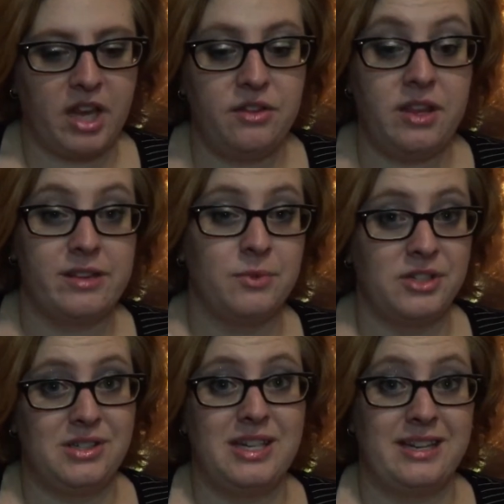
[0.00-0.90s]
These
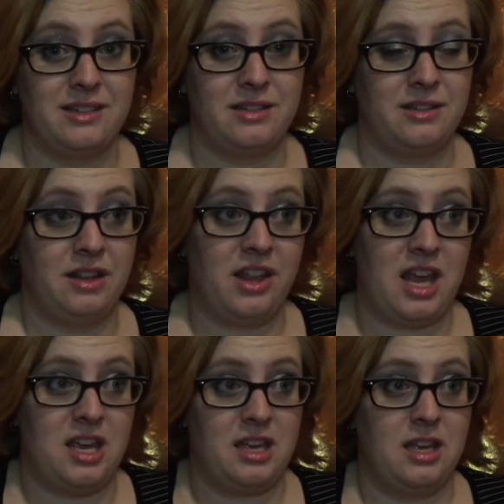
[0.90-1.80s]
ones didn't.
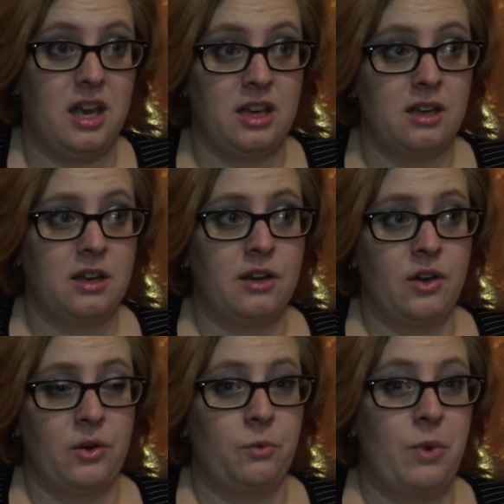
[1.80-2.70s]
They
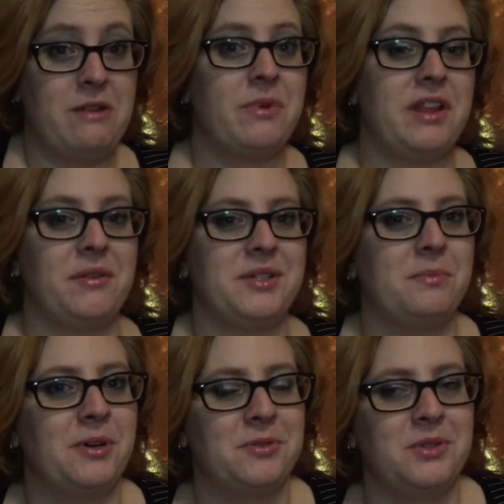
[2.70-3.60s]
went where they were
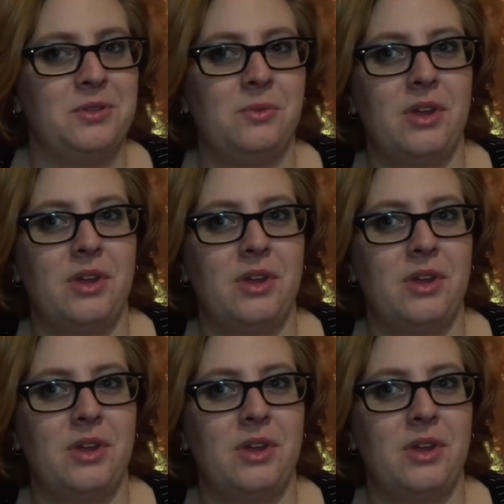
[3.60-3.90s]
supposed to.